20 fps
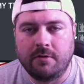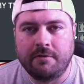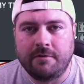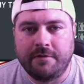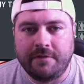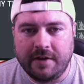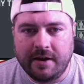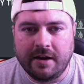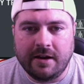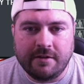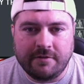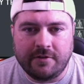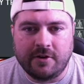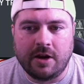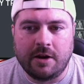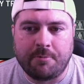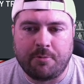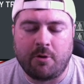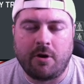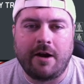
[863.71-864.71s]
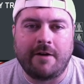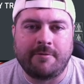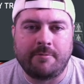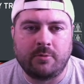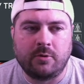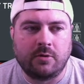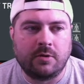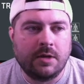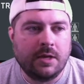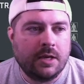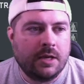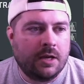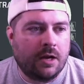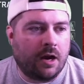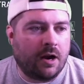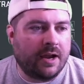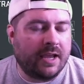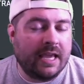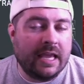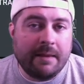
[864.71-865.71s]
Very, very profitable.
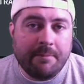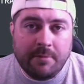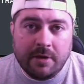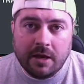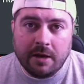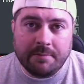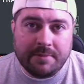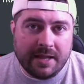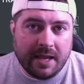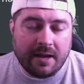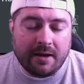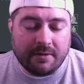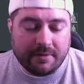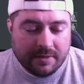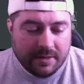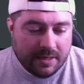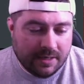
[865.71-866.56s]
All right, hit me up down